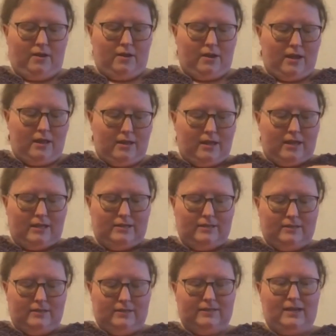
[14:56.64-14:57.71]
and
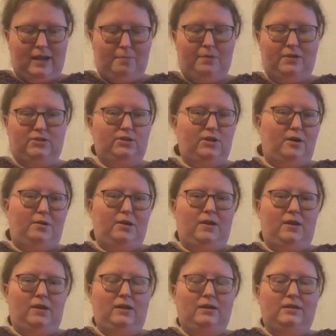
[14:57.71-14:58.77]
then snap it shut
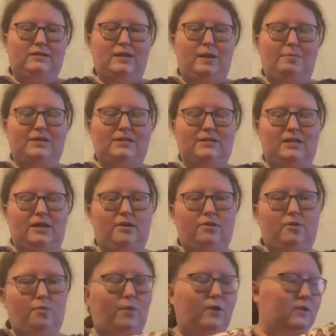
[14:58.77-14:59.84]
same as the
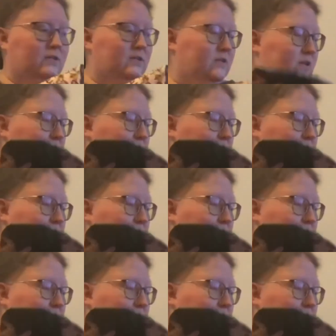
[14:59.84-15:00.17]
other ones